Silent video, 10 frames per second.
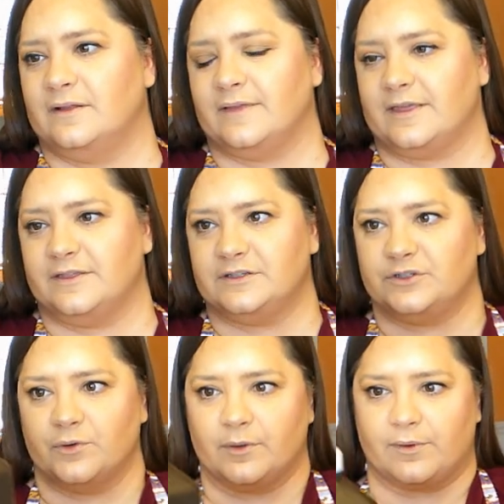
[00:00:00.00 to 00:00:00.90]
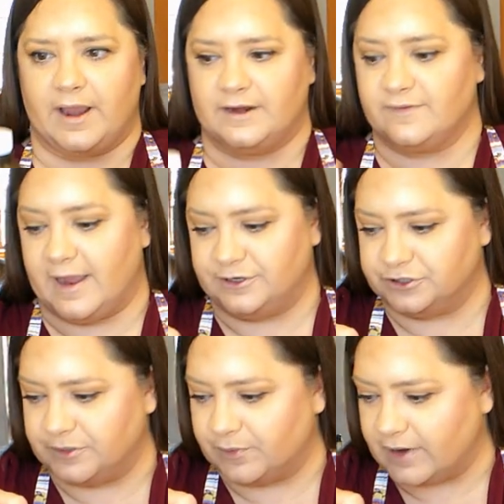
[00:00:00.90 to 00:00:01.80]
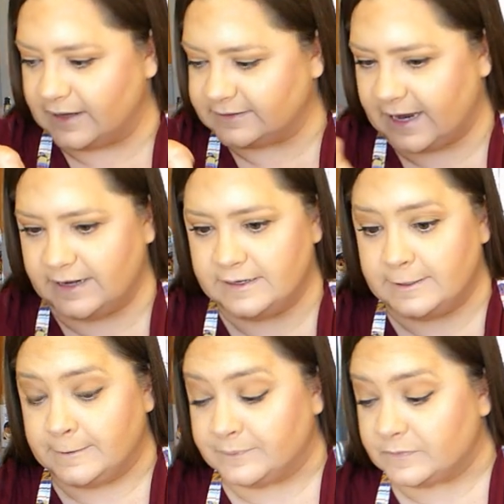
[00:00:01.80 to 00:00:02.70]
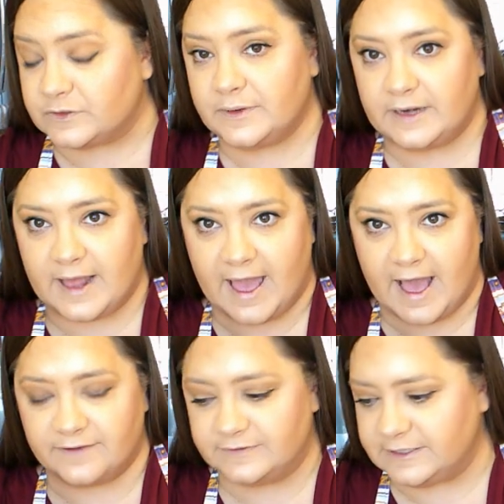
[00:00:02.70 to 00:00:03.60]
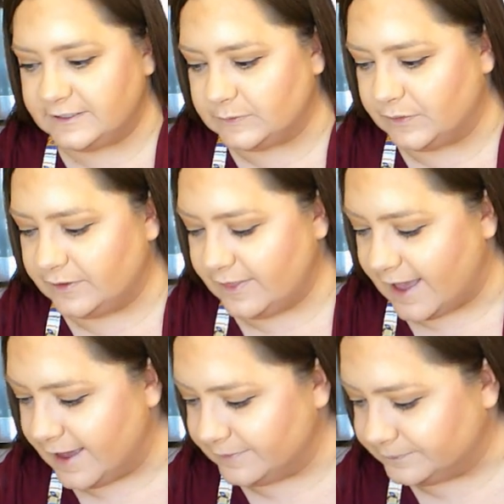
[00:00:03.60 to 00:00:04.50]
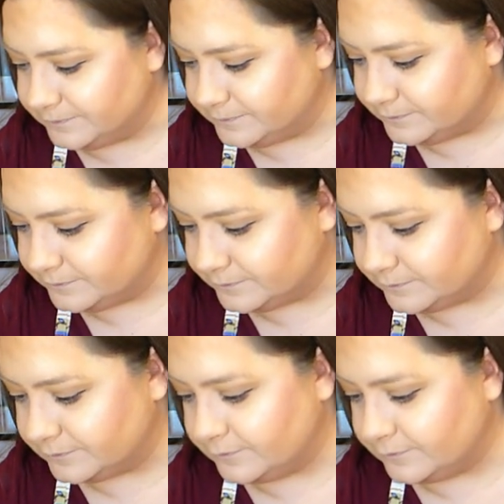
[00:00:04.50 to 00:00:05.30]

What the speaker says: like the store brand of hydrogen peroxide. So we need a ½ teaspoon of that. That